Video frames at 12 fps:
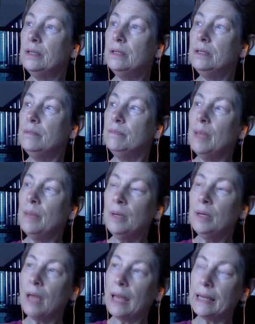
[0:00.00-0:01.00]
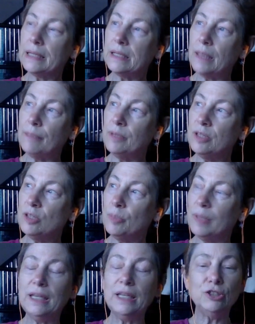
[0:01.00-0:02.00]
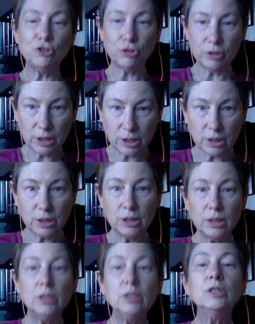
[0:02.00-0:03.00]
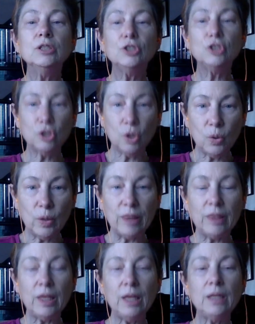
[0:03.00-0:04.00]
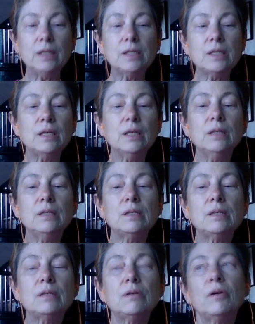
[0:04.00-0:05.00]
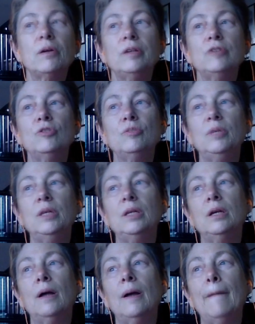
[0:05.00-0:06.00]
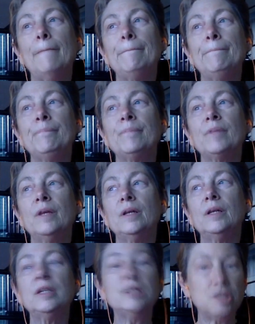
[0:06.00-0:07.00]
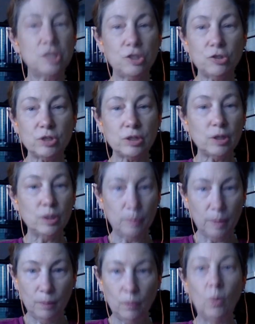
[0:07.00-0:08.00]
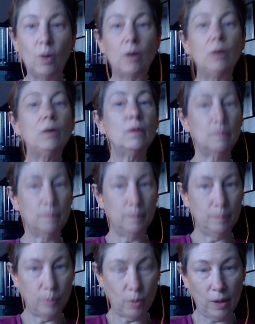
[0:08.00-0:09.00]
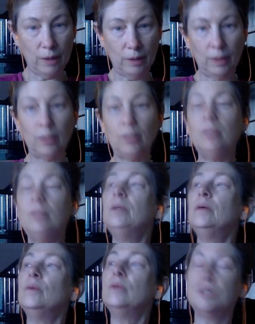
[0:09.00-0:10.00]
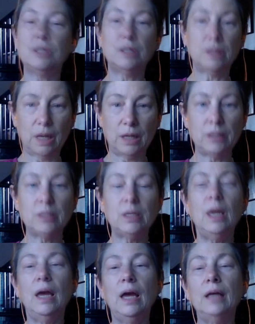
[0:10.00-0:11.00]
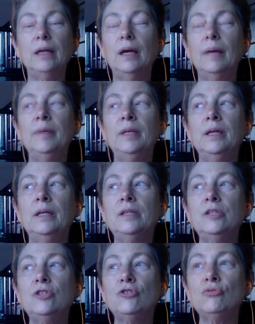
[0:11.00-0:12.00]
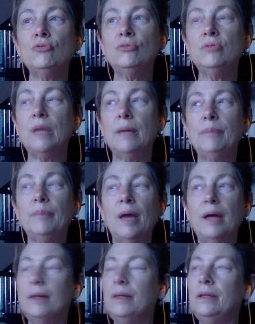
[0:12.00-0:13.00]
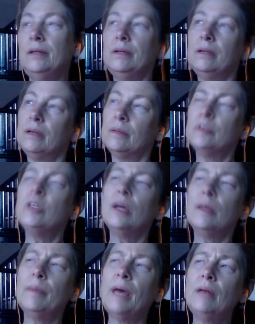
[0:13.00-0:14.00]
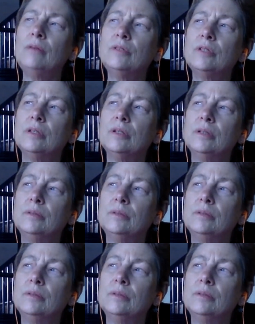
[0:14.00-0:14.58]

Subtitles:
maybe not acceptance, but interest. So I think it's starting to be considered a little bit more broadly, which is nice. And I mean, it is true that back in about